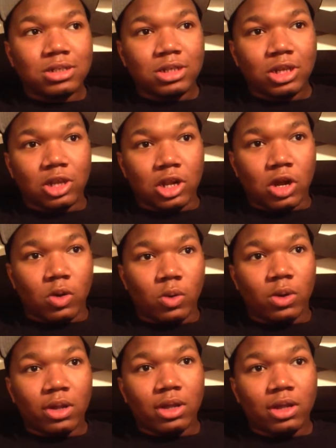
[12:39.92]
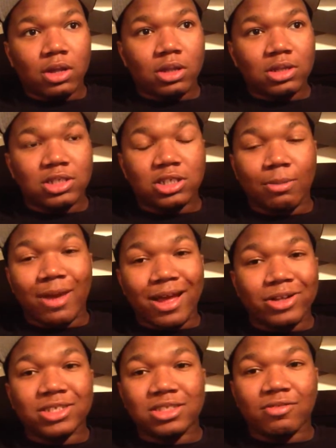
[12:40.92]
you know, somebody
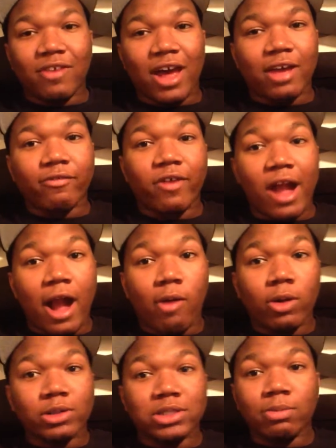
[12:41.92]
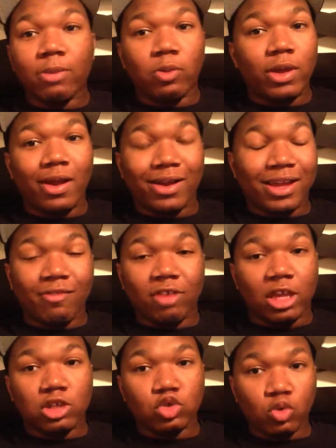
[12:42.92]
else is vying for ours, but we aren't
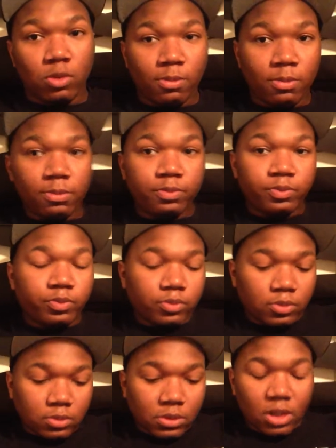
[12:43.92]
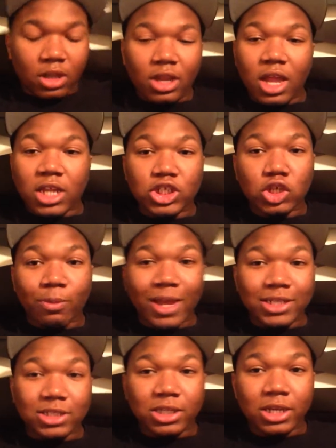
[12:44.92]
giving it to them. So
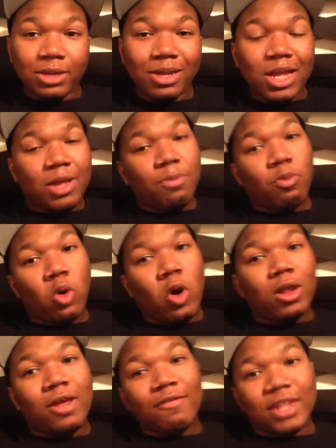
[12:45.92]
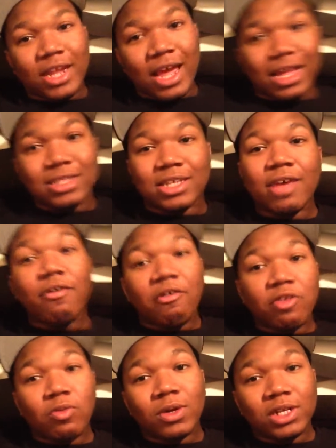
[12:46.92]
basically, moral of the day is give
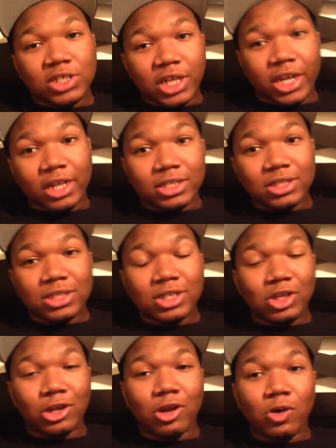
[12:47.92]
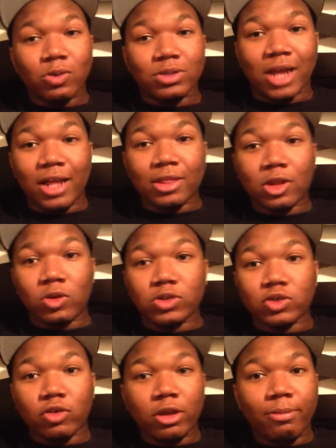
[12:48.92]
everyone a chance, not
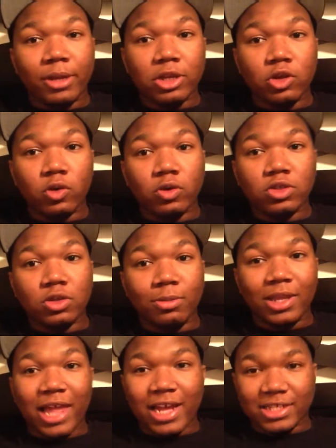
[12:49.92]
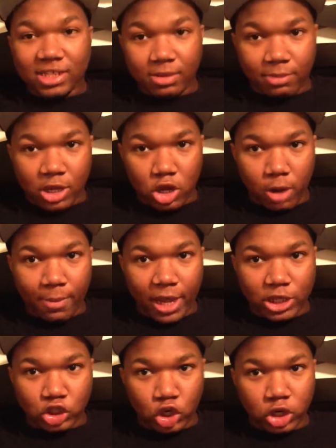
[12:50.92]
those creepy dudes who be like, send me your
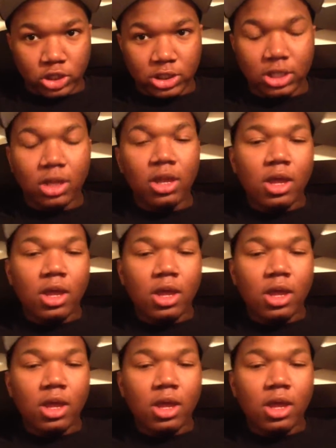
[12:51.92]
pictures.